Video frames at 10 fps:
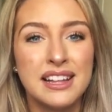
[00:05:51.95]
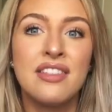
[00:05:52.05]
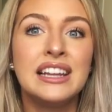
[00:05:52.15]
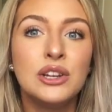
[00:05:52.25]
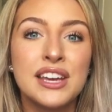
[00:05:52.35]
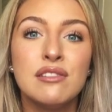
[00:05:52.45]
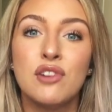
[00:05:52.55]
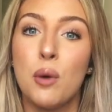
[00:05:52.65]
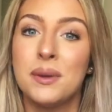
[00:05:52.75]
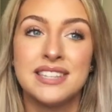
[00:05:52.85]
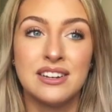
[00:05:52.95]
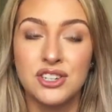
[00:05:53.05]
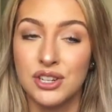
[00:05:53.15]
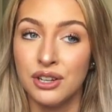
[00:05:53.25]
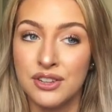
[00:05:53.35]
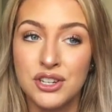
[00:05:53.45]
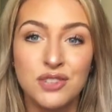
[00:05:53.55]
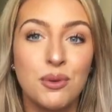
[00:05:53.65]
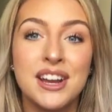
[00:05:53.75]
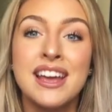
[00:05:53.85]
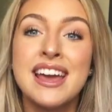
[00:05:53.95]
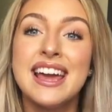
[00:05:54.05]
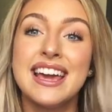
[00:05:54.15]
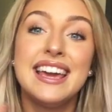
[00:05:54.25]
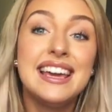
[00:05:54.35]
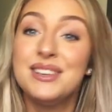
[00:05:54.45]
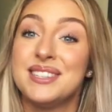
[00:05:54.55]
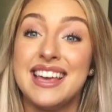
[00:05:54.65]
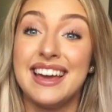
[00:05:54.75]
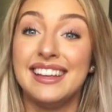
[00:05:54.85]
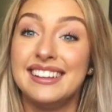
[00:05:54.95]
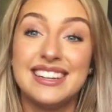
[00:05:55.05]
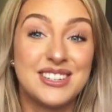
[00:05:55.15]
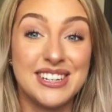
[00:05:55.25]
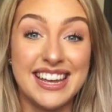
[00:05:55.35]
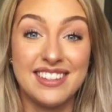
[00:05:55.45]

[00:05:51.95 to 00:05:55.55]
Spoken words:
They're looking for potential. They just want to hear you sing, literally.